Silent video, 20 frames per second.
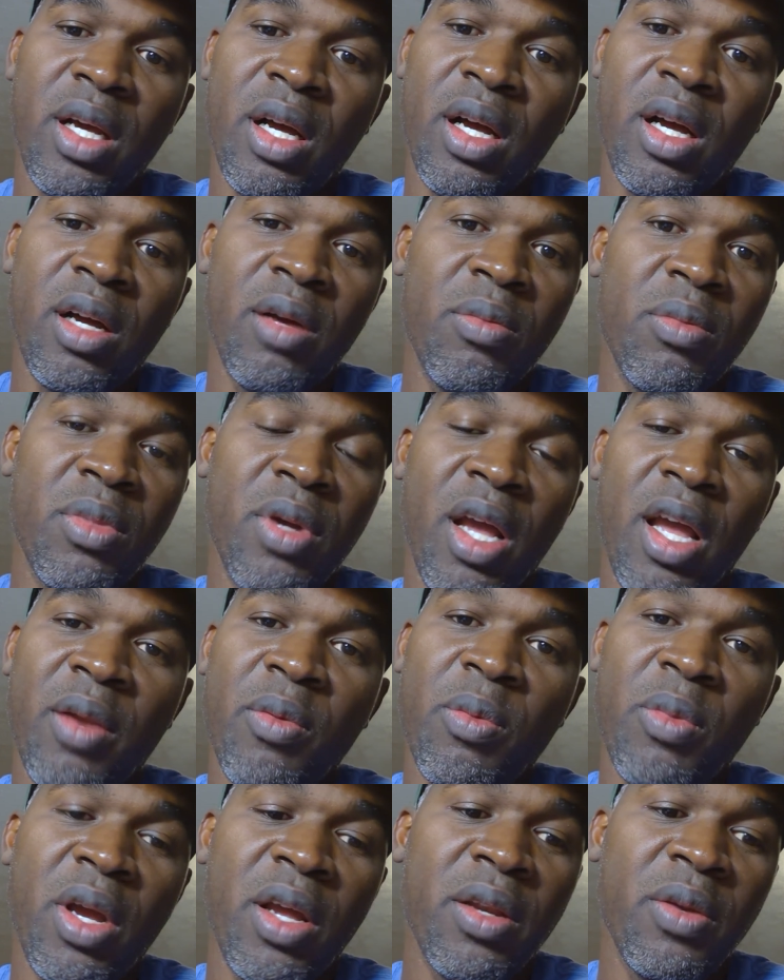
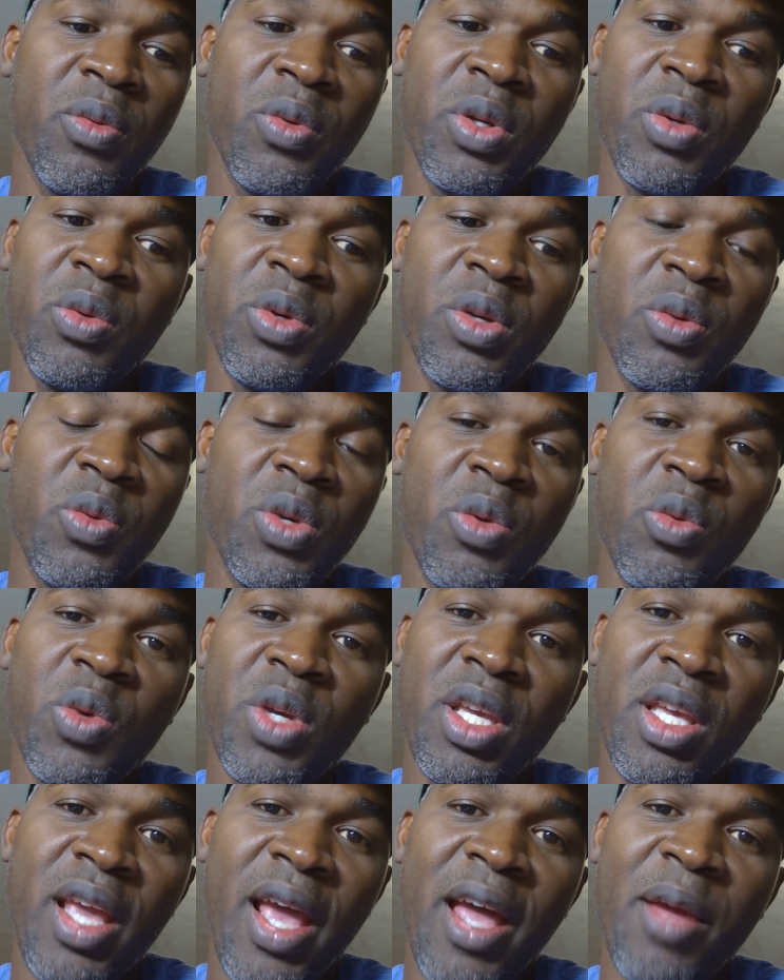And
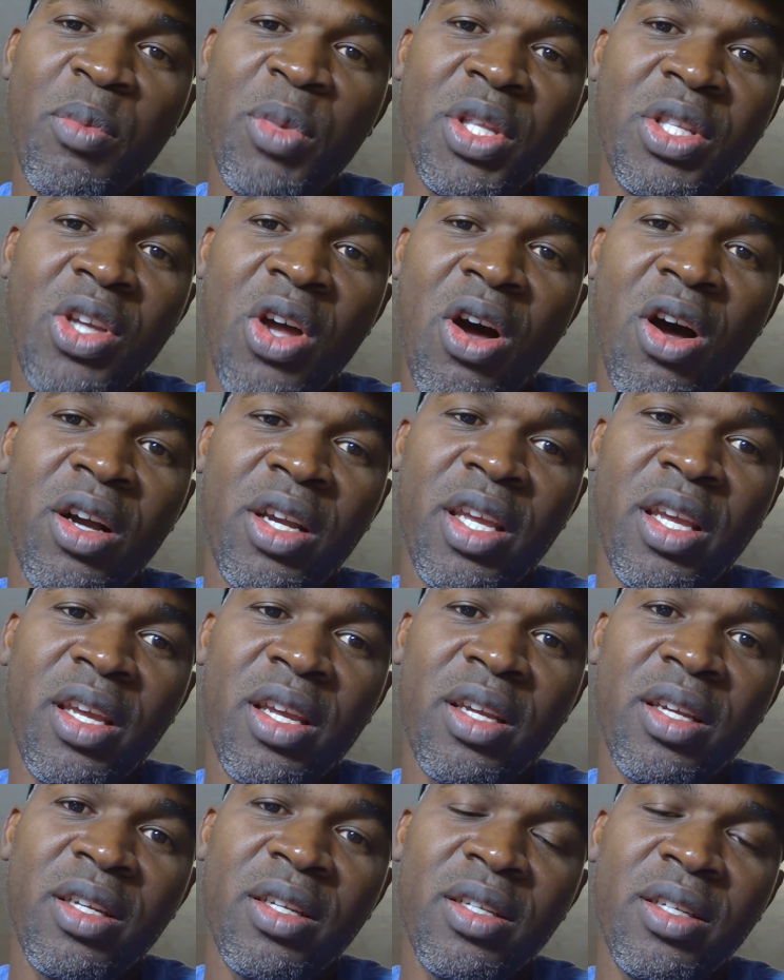we can't be
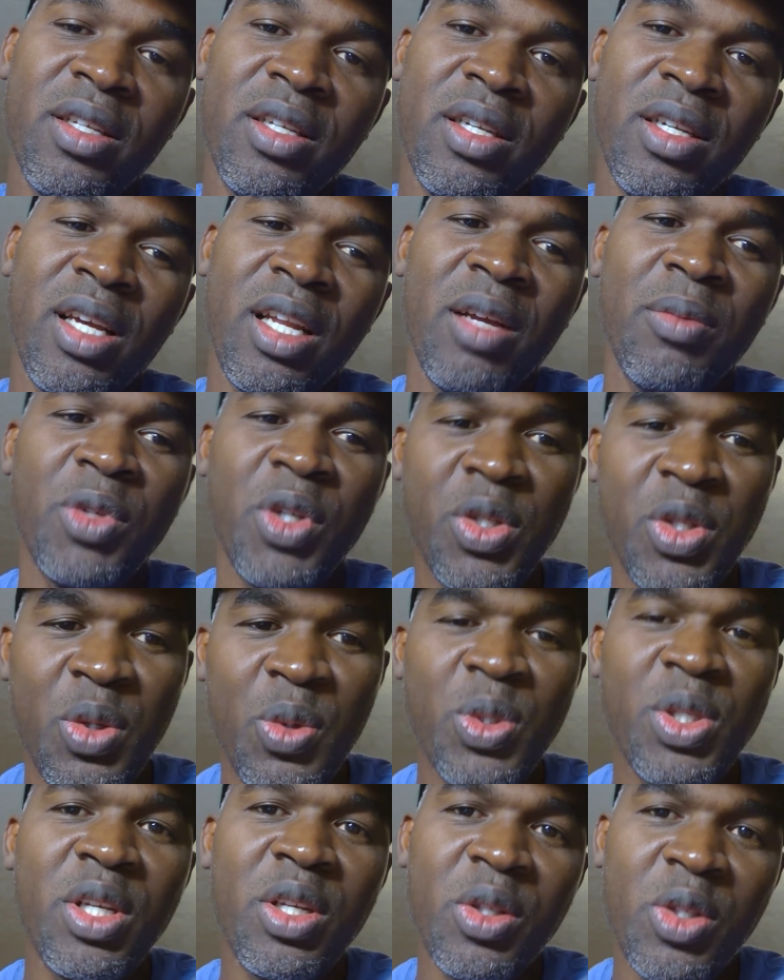talking, and I'm just
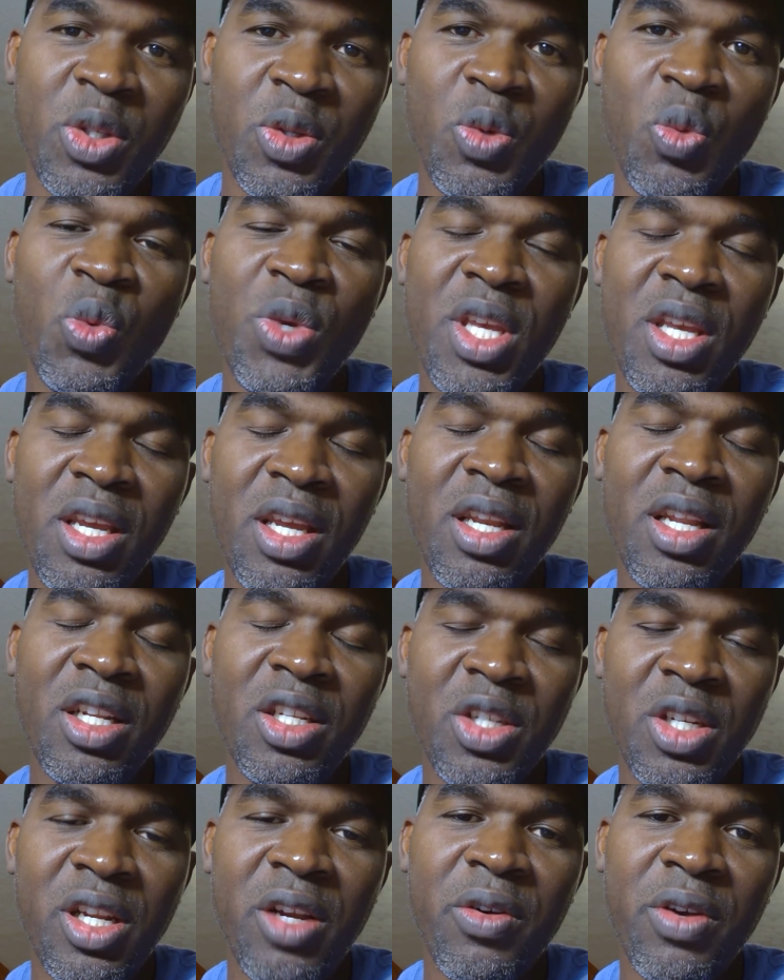using we in a
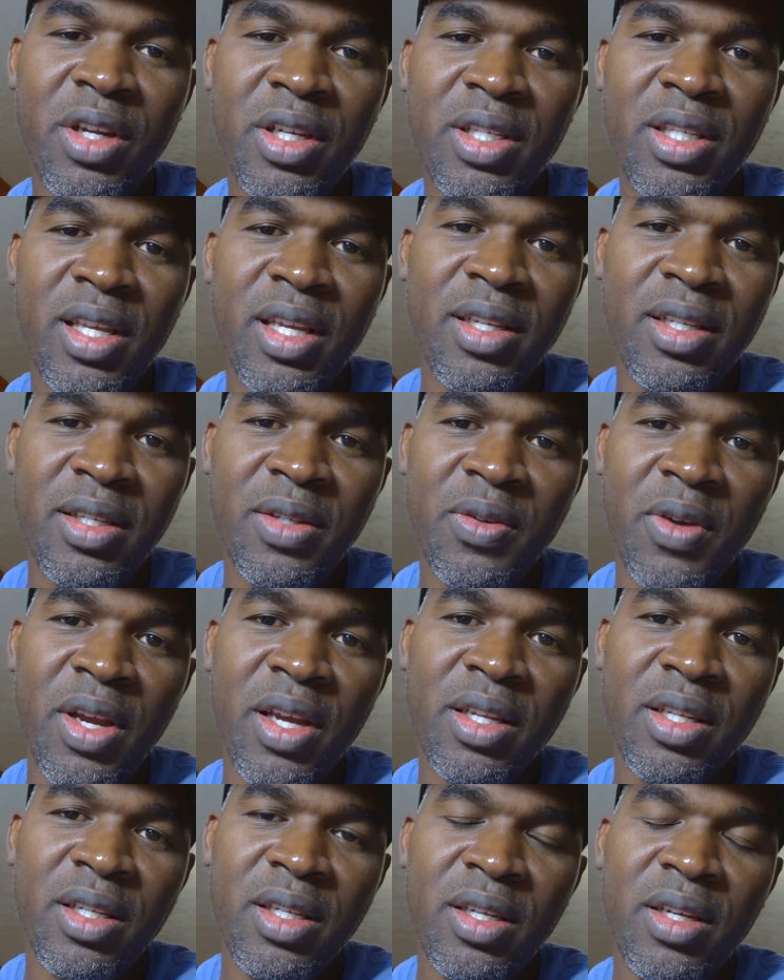generic sense,
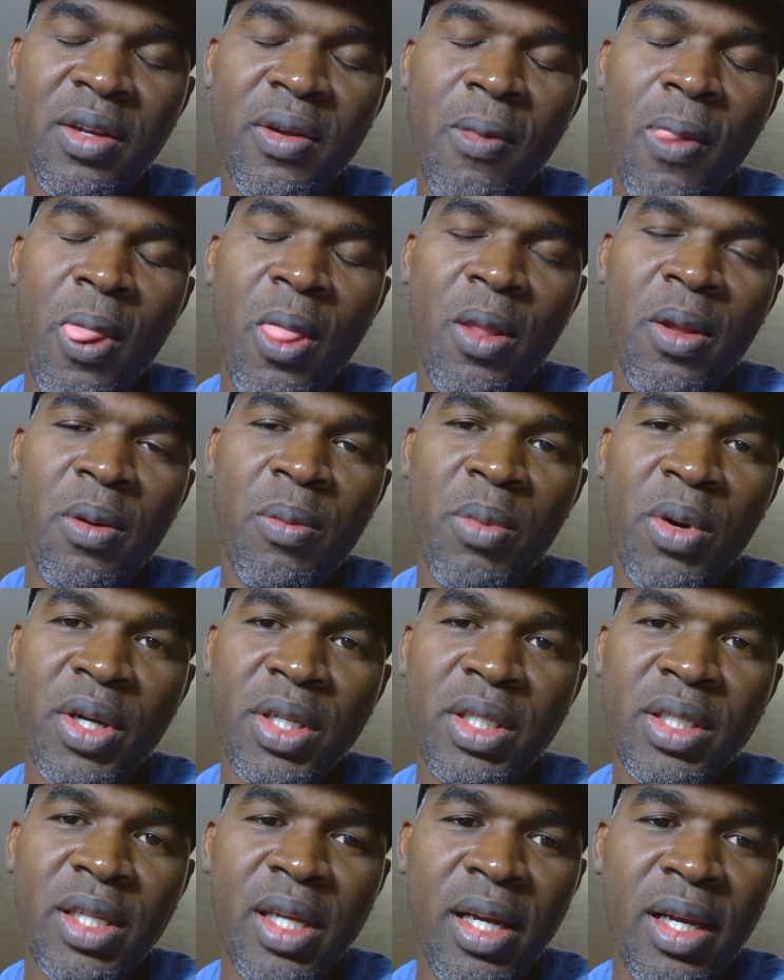right?
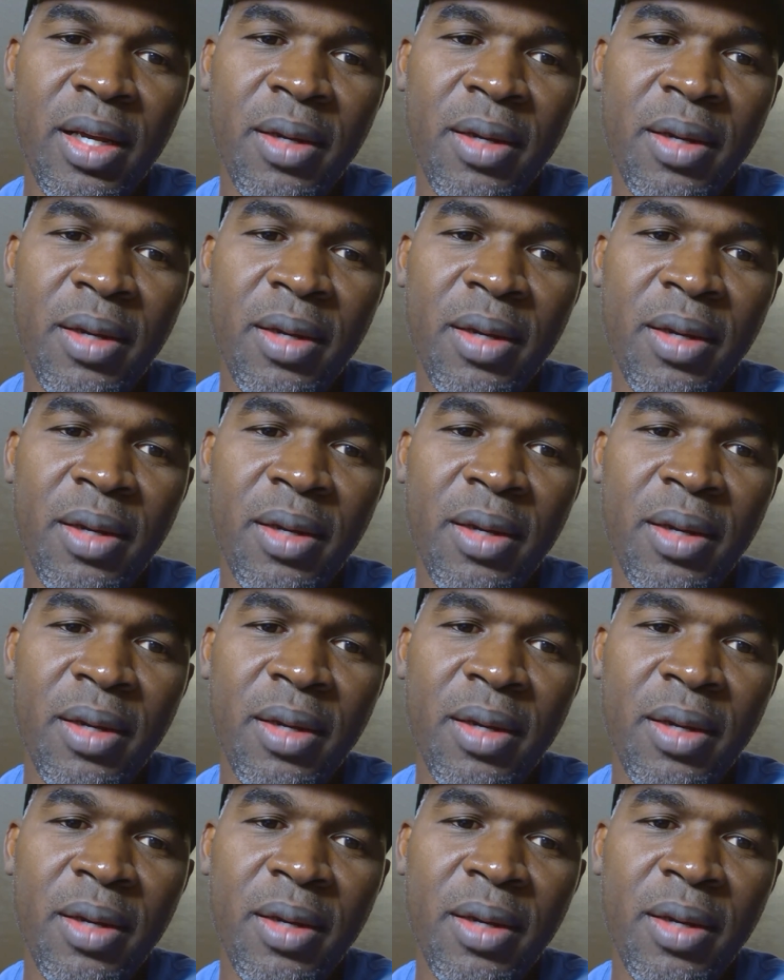But